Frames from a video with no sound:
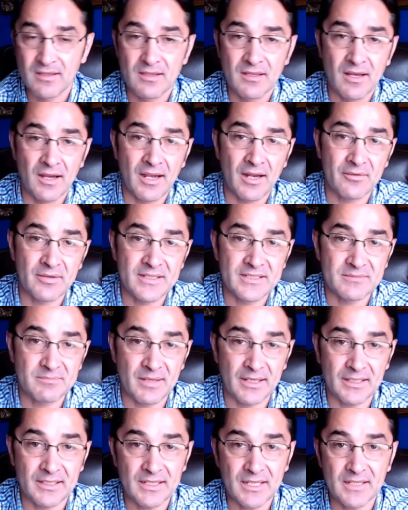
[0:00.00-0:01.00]
I rest my
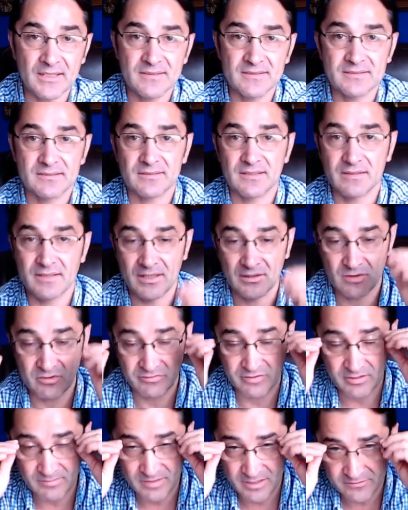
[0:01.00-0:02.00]
case. Thank you
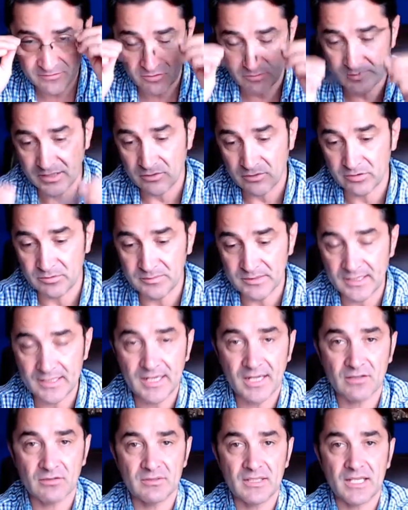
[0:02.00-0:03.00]
very much for being with me
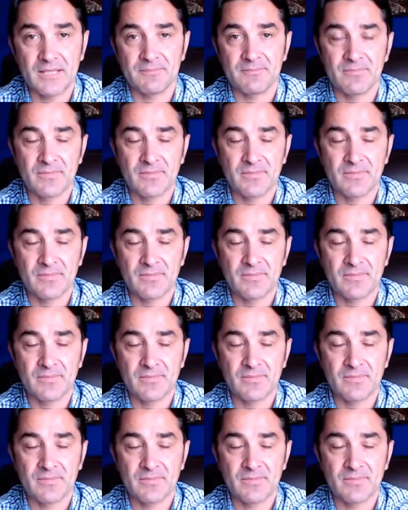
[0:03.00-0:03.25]
again today.